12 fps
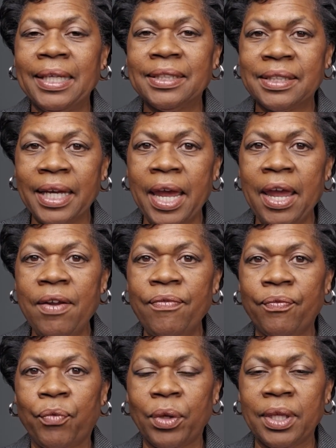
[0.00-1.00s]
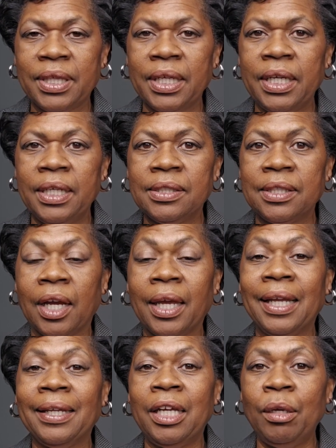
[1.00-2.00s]
Save for the things that
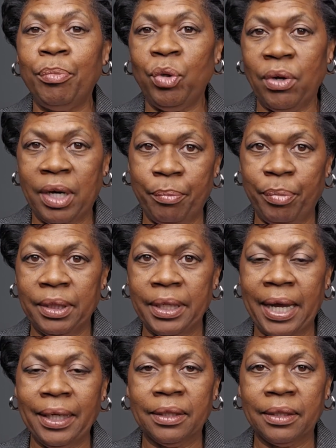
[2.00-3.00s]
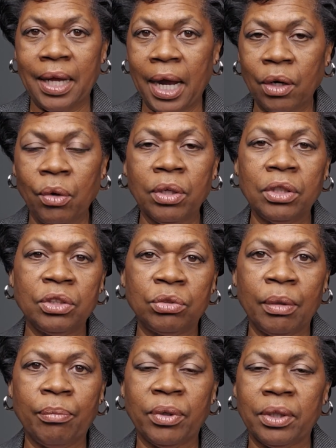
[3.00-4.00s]
can keep you up at night. Not going on a
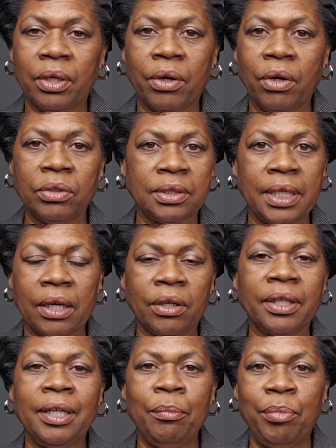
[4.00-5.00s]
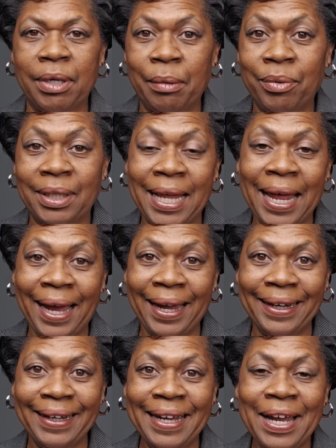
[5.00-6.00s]
trip with the girls, not going to keep you up at
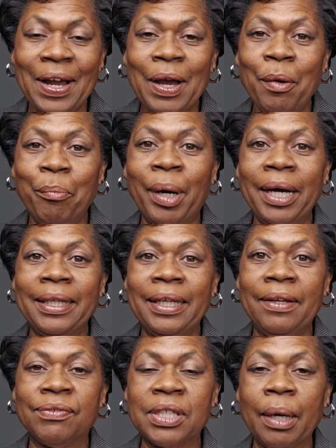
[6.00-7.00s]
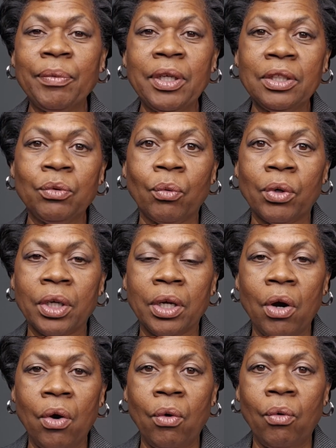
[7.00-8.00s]
night. But if something were to
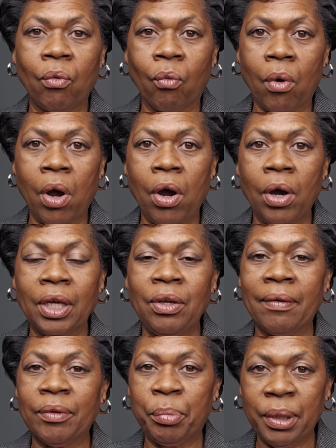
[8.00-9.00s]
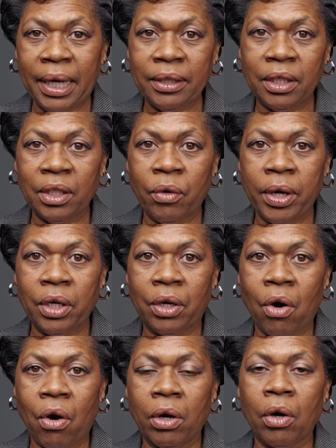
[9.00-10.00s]
go wrong and you have to pull out that credit
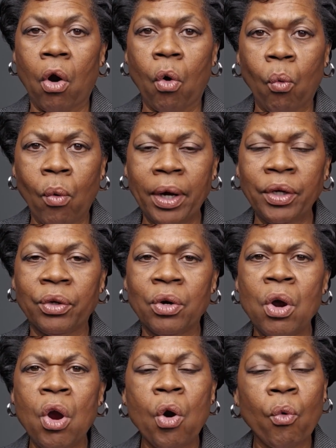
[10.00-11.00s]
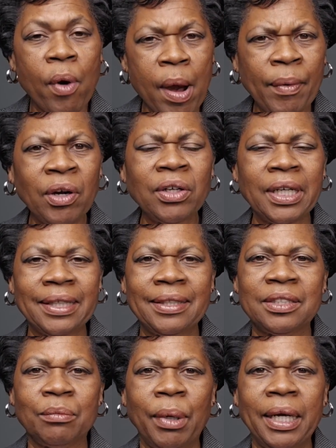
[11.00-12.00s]
card or wonder, where am I going to get
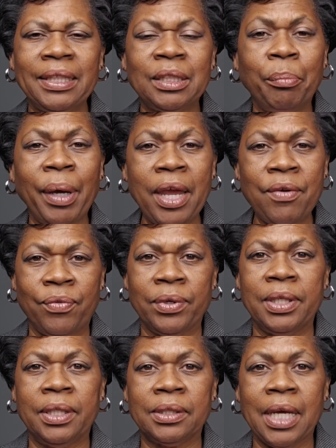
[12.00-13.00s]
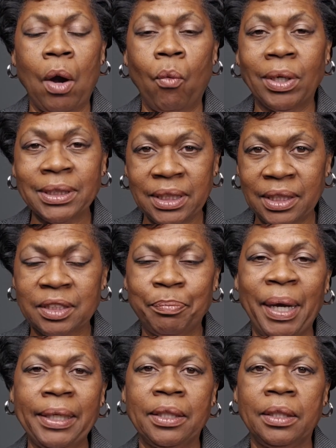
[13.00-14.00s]
this money to pay for this? I wasn't
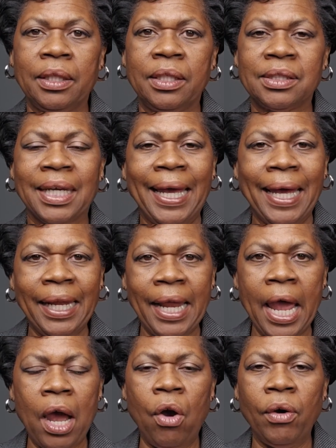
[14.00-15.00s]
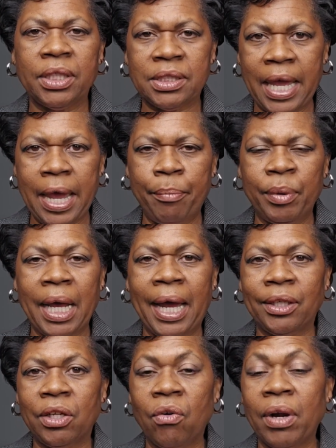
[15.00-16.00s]
expecting this. Now it's happened.
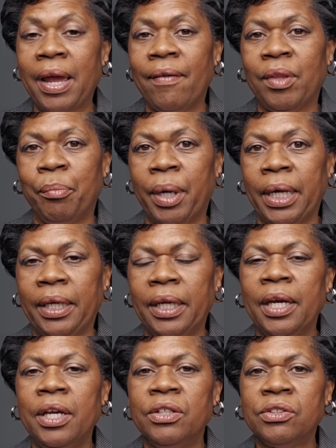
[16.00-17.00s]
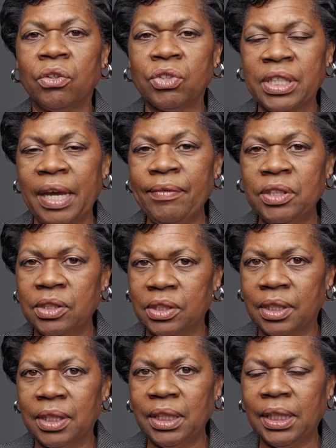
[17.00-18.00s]
I don't have the money. So savings is
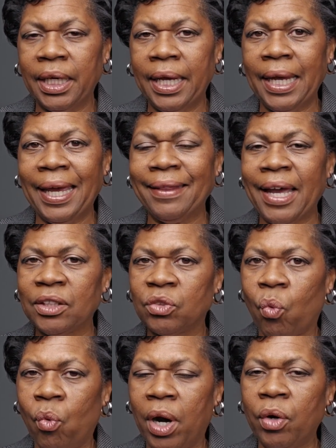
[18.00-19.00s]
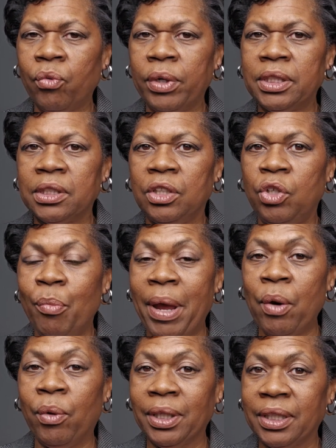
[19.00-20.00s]
a good thing. And that's one reason you
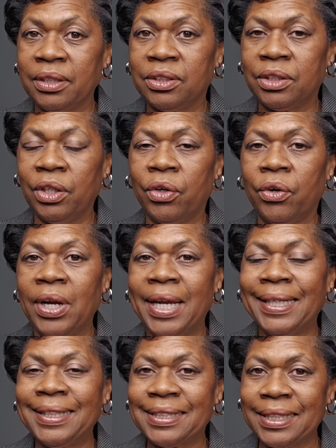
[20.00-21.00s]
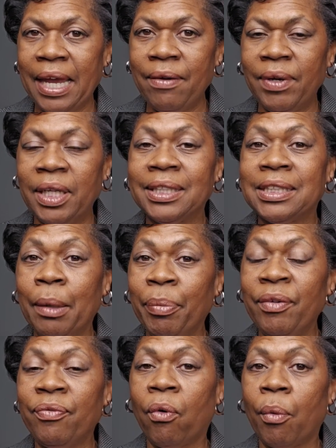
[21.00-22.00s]
may want to consider saving,
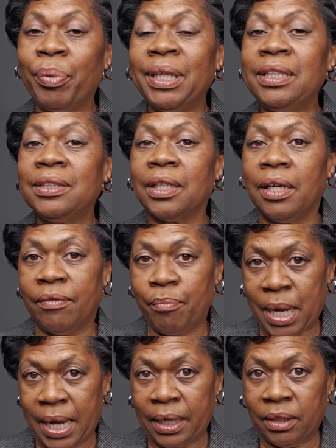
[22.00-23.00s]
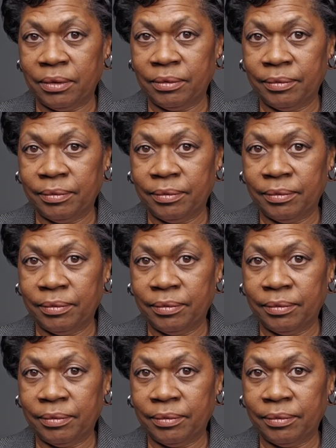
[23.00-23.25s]
simply for peace of mind.